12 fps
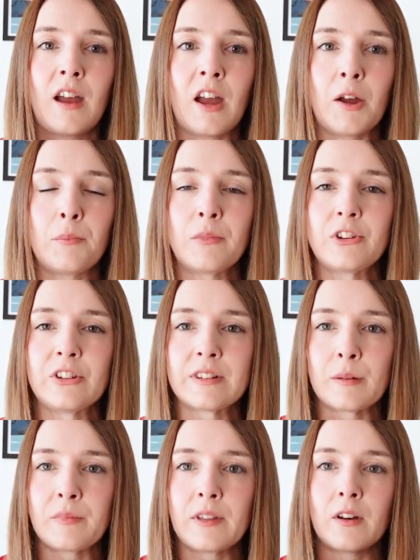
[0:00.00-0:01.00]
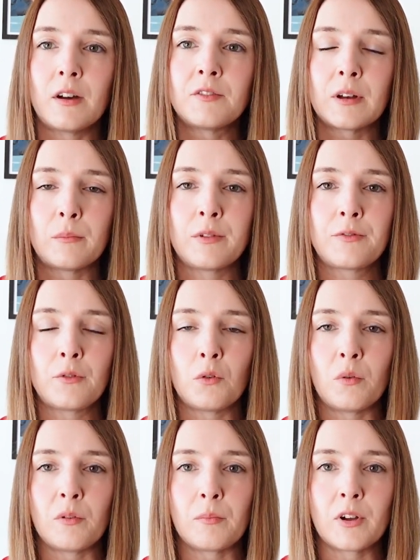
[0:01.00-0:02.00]
um, which is something that I've done
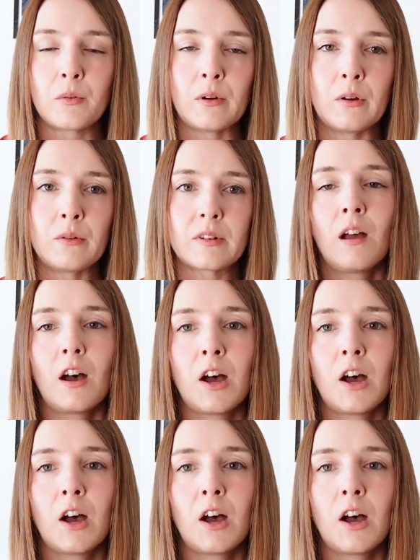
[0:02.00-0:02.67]
before with my quilts.